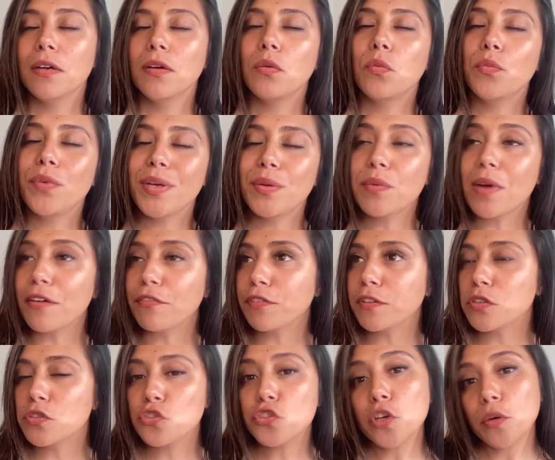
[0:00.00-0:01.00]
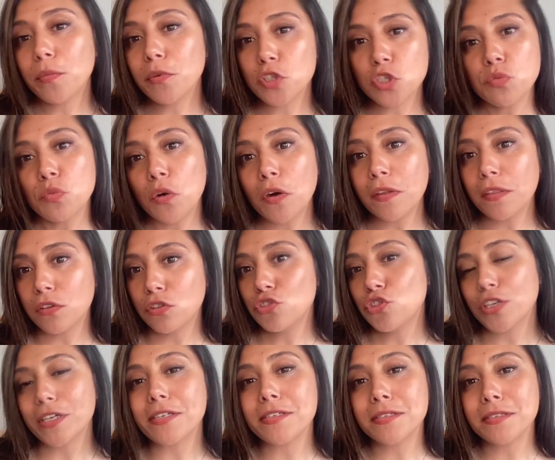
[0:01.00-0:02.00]
we reference so much more than
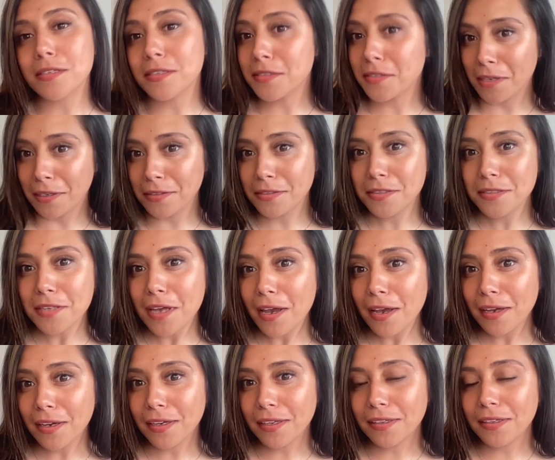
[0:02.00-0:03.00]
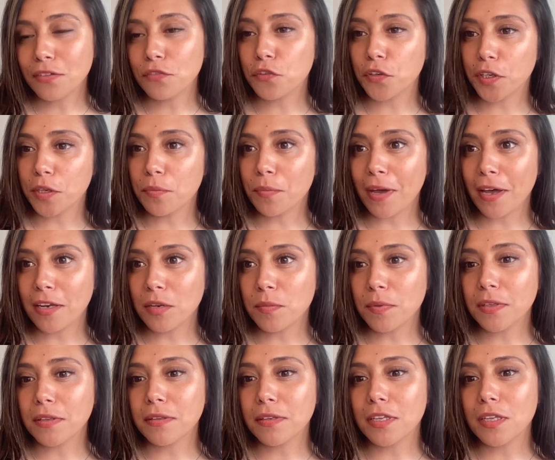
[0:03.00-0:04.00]
just the sun sign for
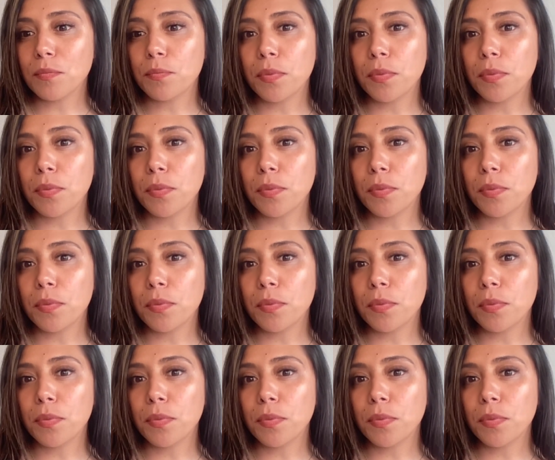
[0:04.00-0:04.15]
compatibility,